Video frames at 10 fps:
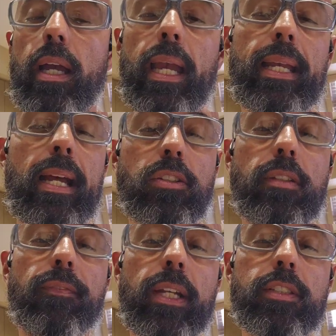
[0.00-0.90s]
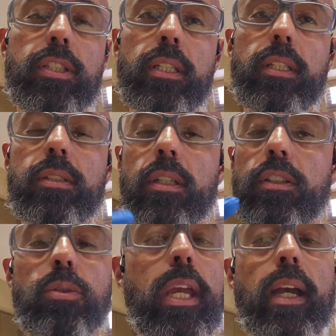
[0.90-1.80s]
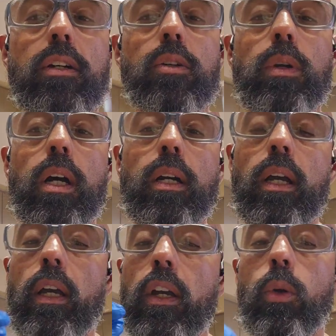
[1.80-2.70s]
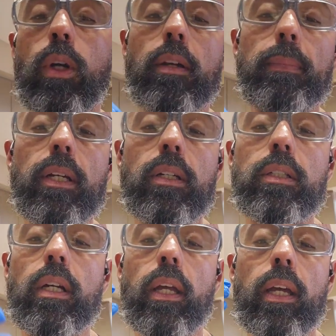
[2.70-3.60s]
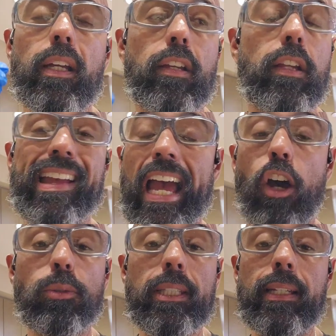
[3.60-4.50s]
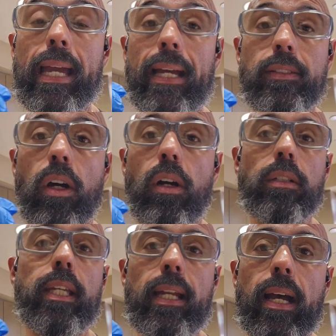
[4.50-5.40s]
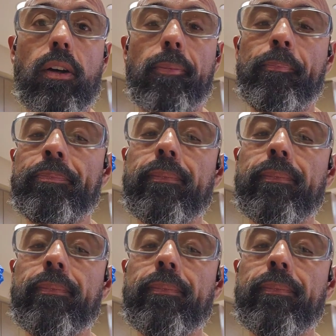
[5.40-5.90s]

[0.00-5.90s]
8 ounces of feta cheese. You can't go wrong. Quick meal, healthy as all get out.